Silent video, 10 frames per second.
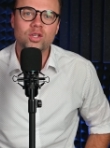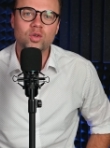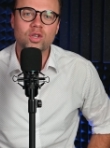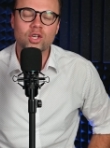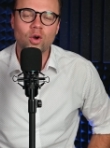
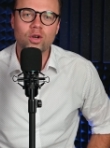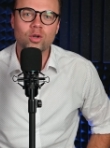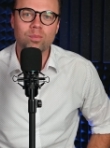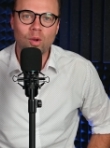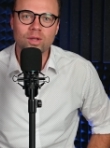You can go to
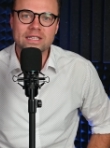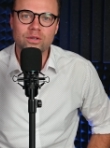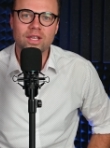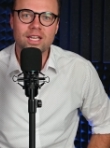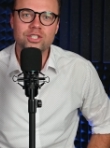your polling
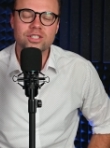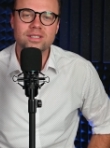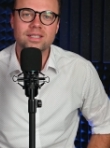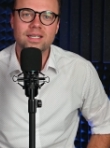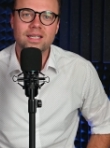
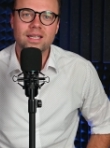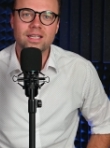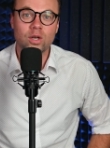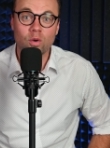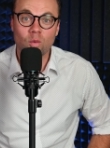location.
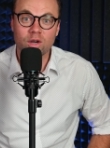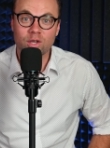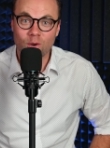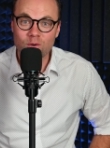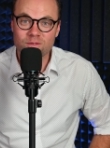You don't know where to
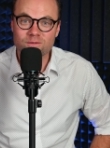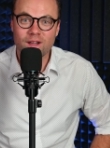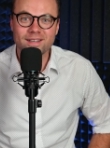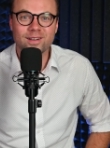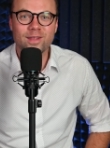go, you can
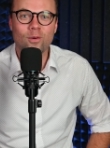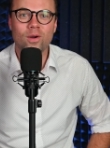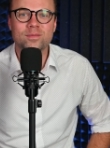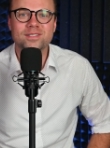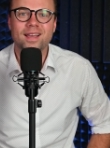find it on that
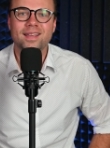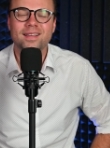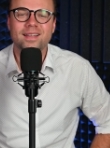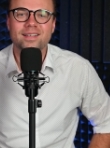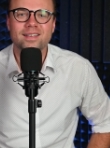website.
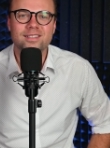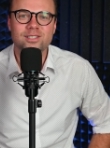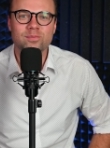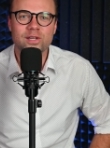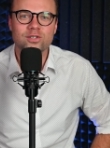And
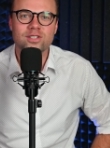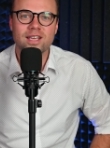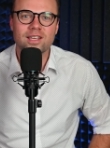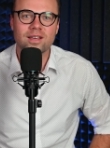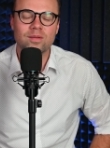just make sure you
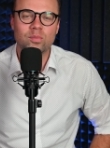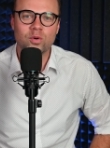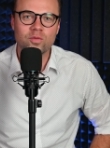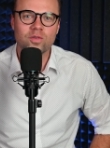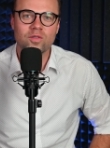take a
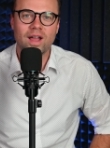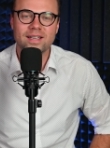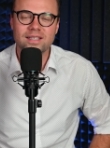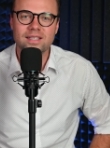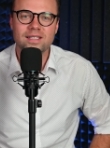proof of
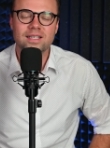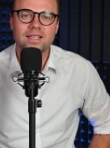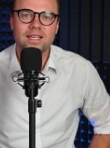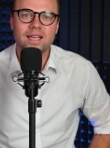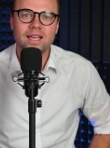ID
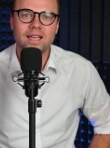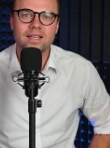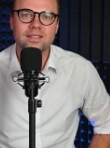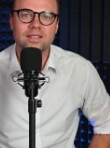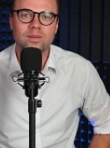
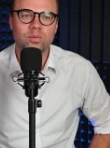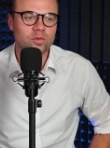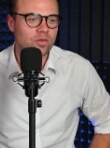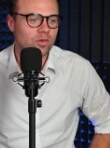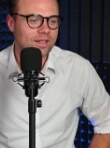and uh,
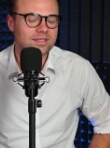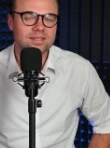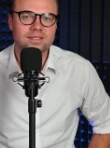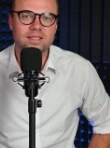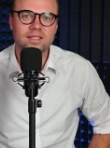proof of
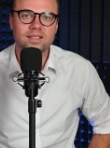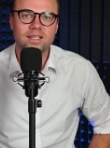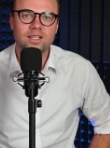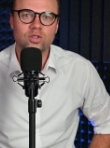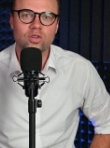residency,
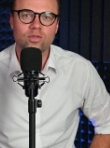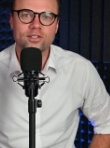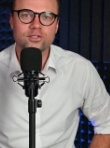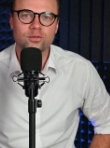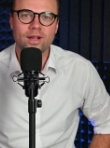and you can
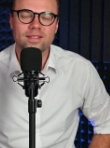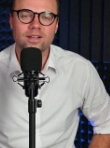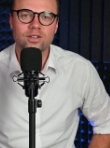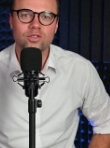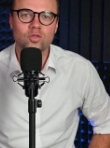register right
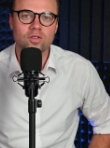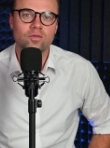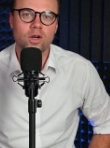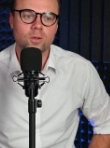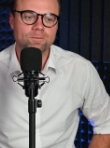there and you can
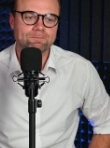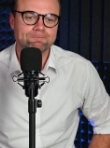vote.